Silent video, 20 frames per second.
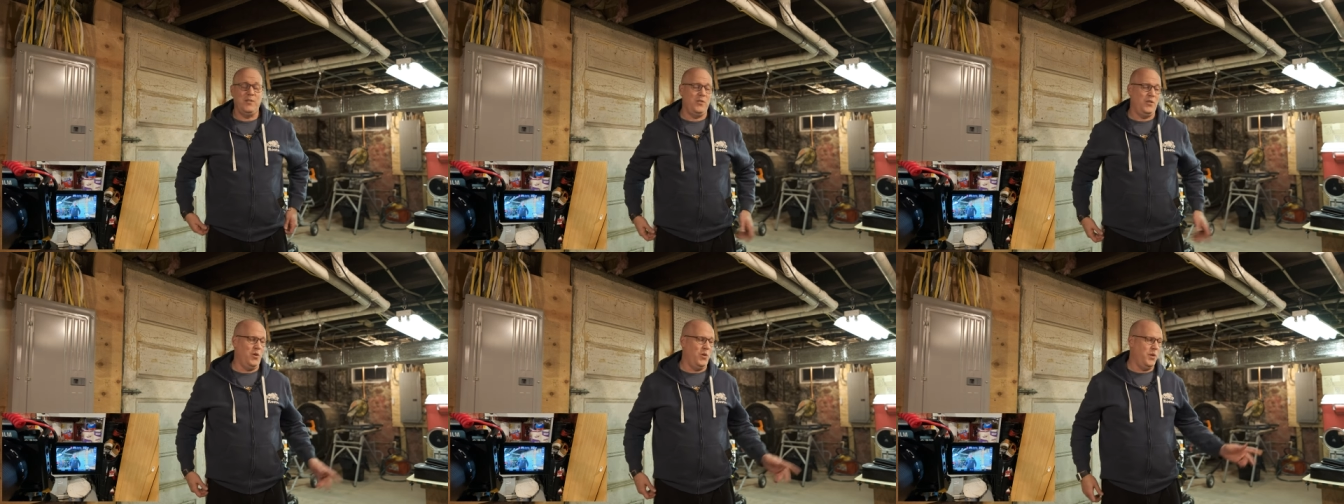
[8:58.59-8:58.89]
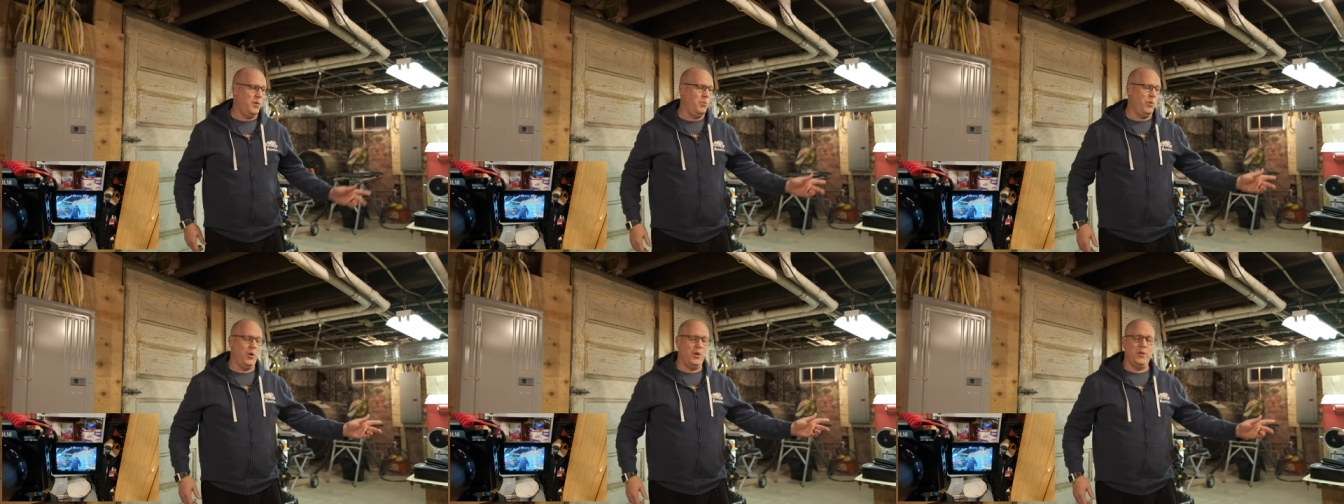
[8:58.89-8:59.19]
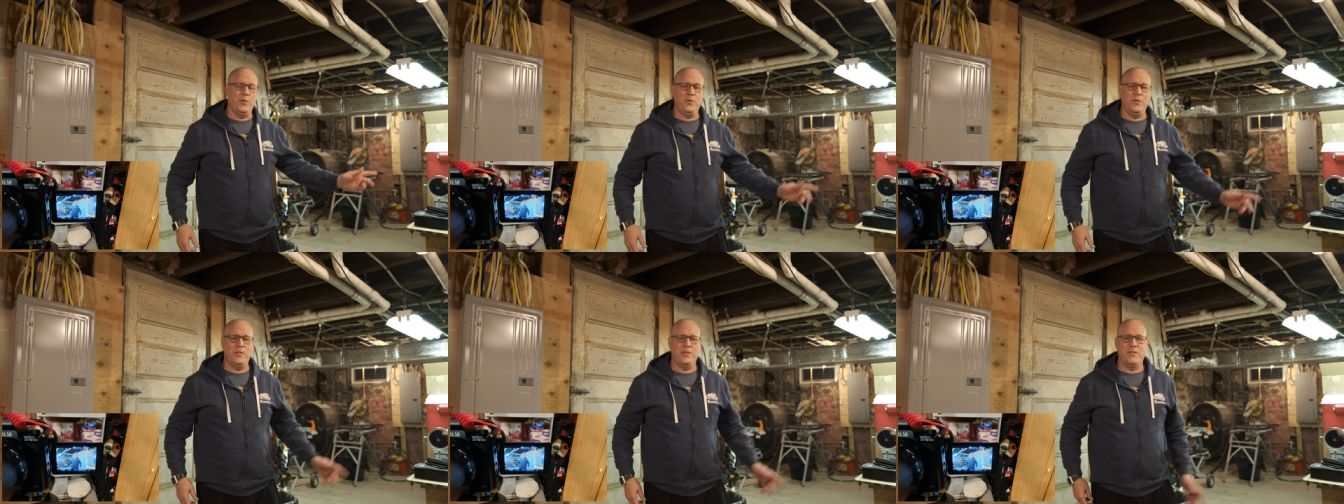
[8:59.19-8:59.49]
or the
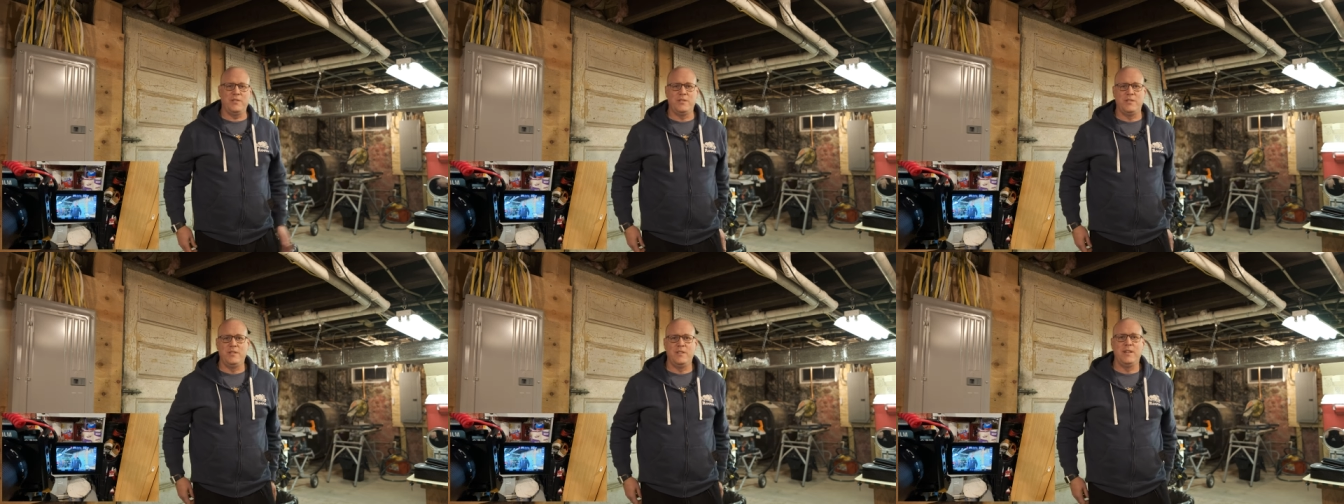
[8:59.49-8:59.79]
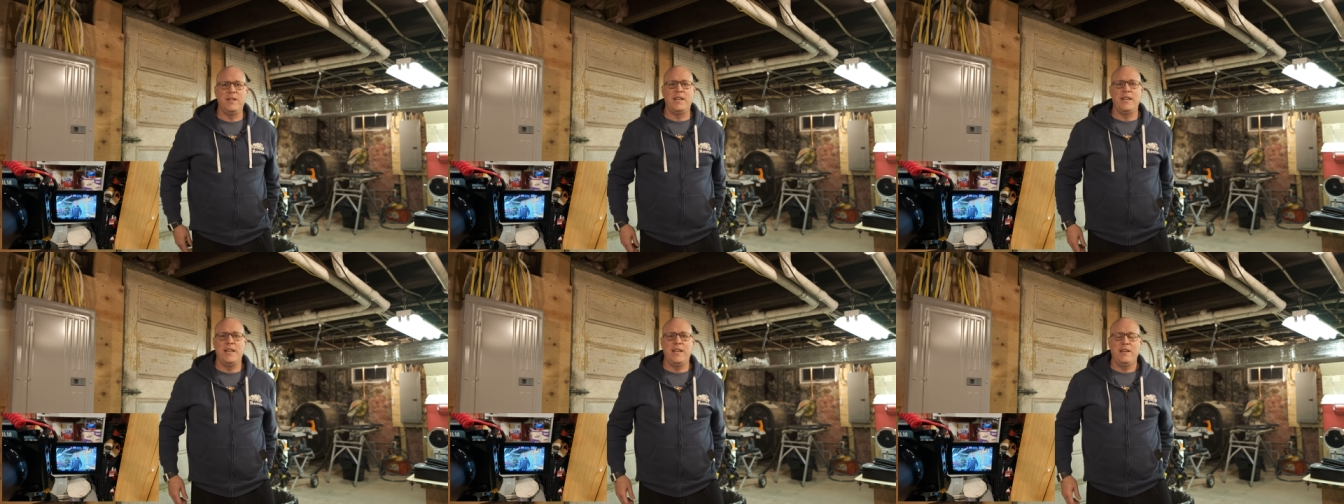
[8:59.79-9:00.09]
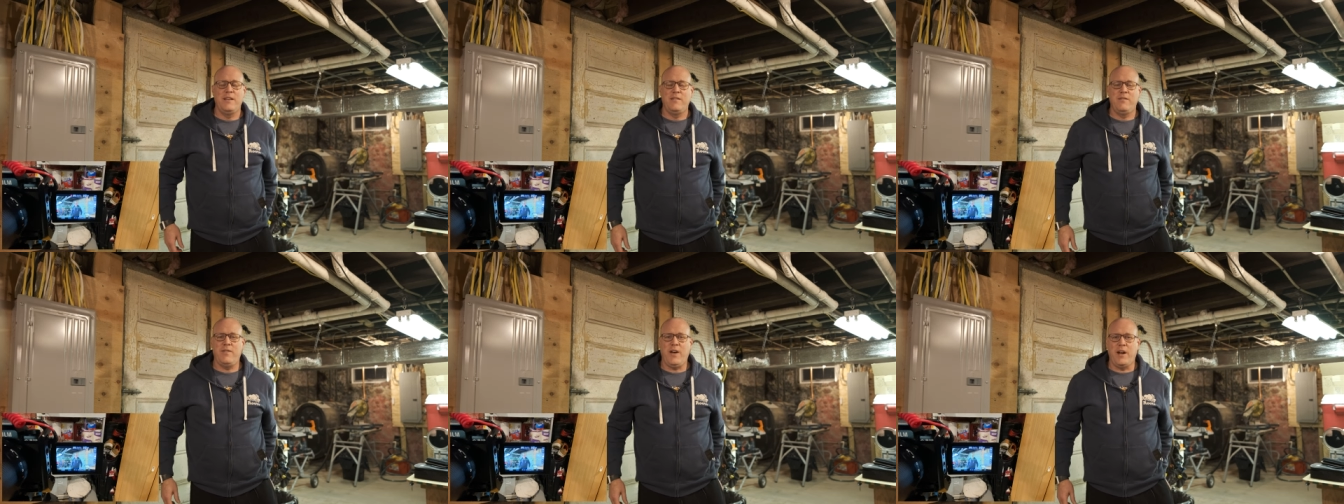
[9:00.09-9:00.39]
boiler is
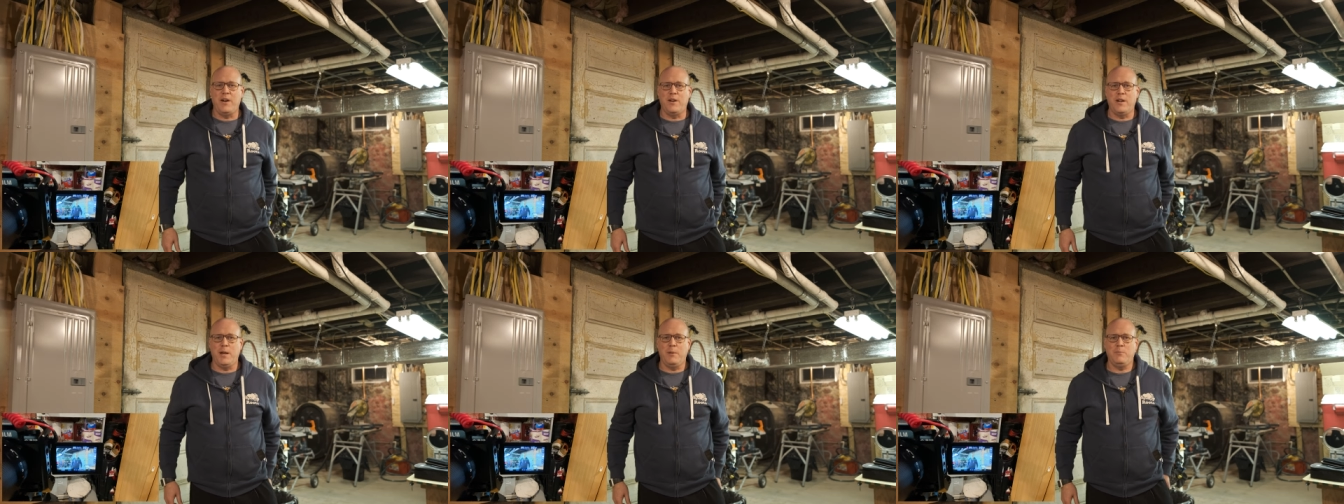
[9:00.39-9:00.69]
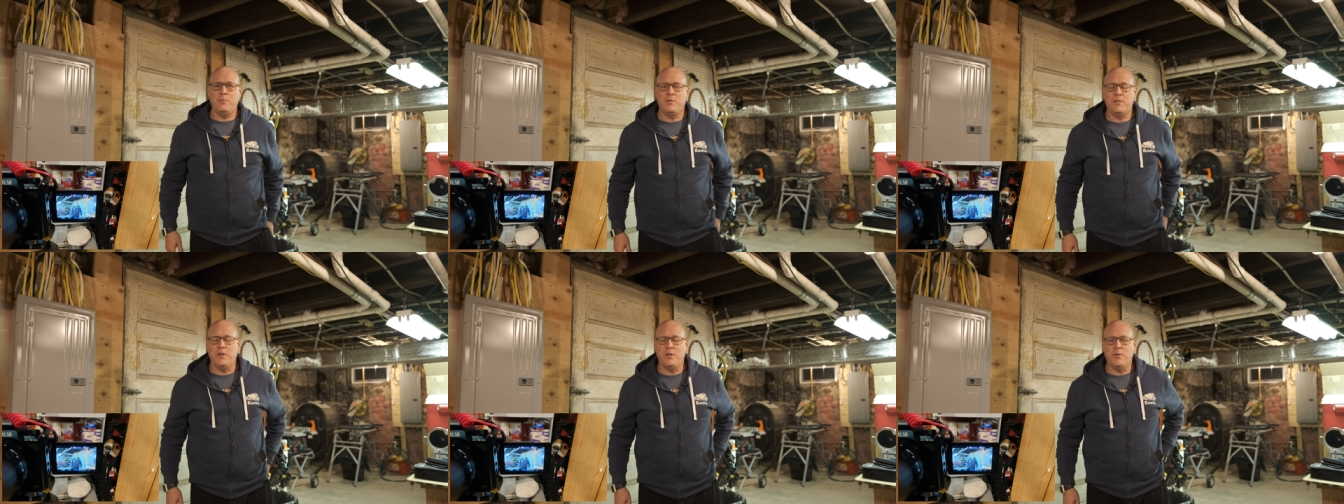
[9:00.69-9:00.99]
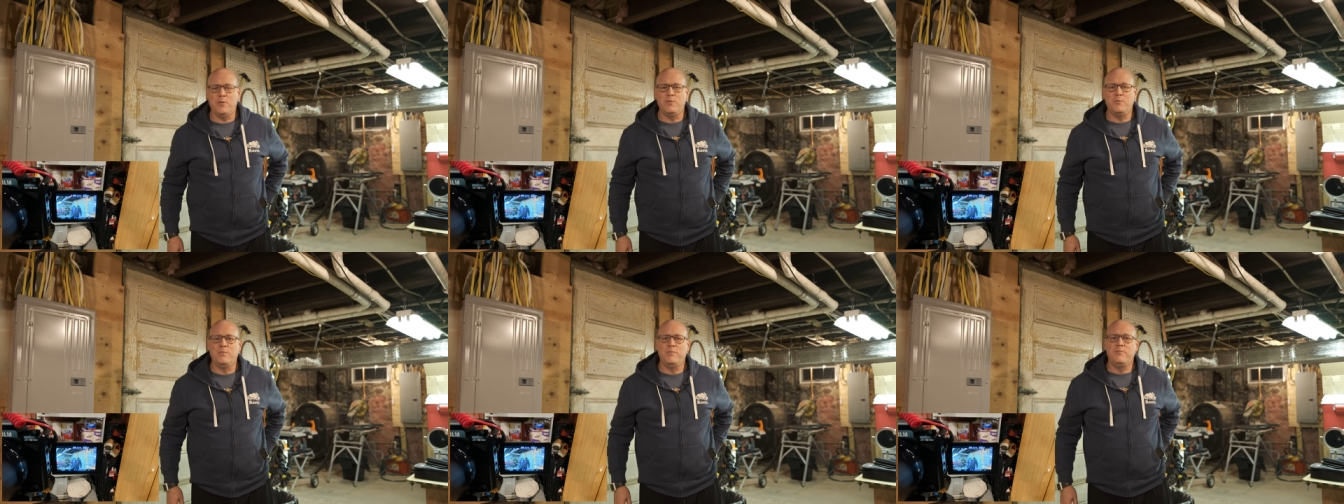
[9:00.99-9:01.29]
fired up.
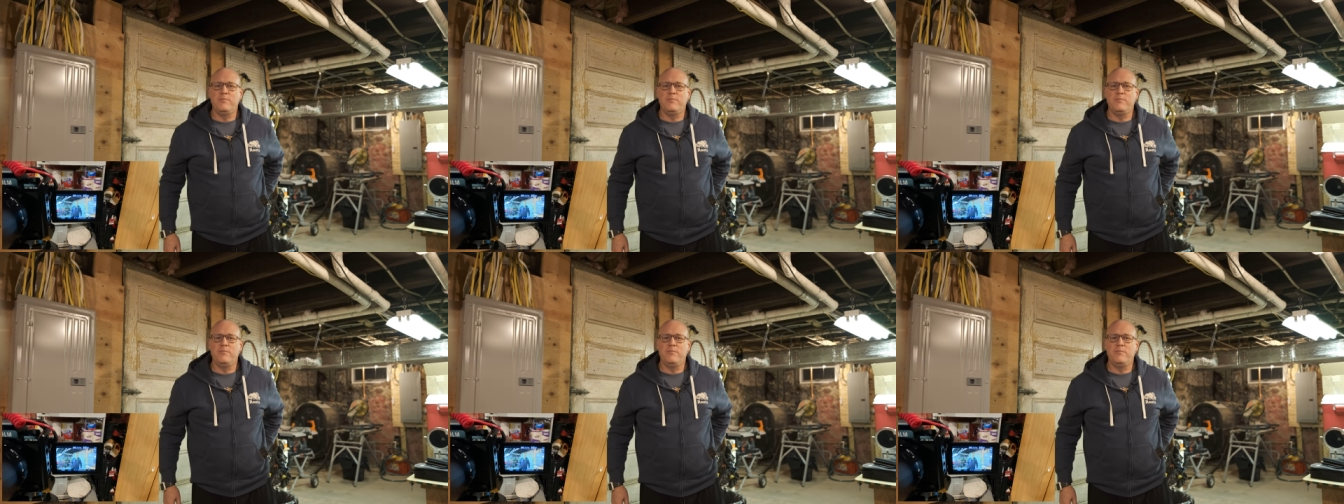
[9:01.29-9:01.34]
So